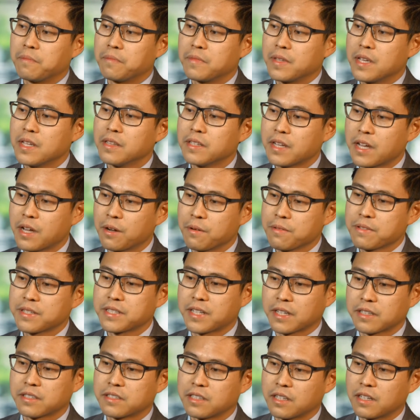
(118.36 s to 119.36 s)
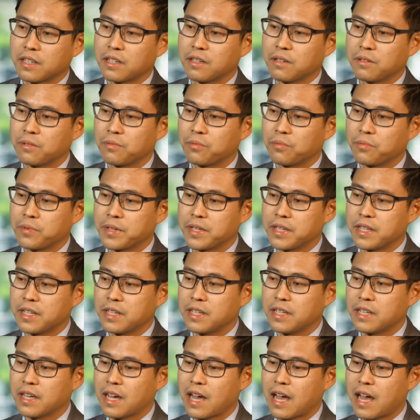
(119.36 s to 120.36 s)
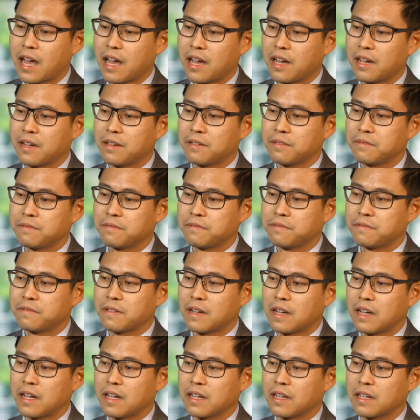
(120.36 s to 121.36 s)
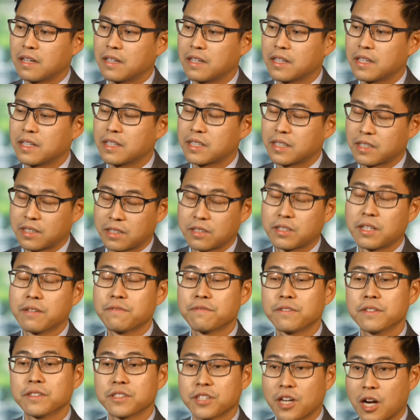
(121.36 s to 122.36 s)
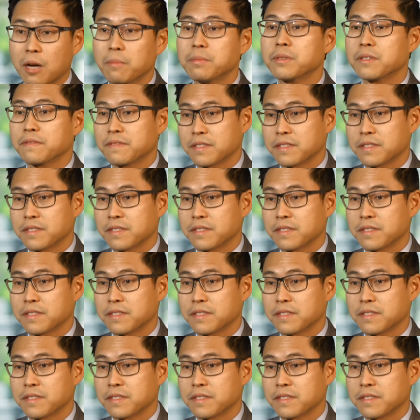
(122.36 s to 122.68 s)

In the health sector, we have different types of